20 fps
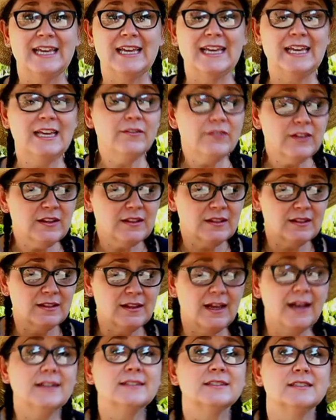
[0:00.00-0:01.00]
even
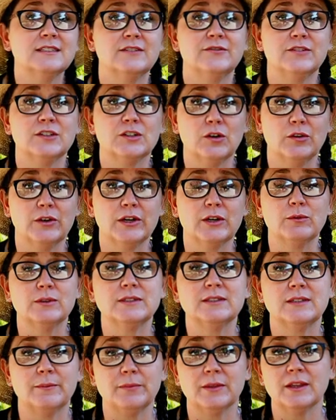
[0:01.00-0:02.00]
less if you're going
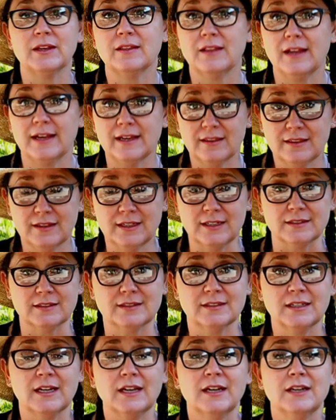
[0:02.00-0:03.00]
with something like
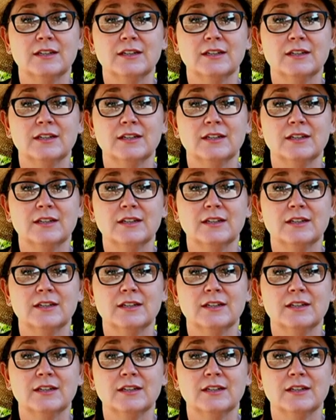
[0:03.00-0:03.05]
this.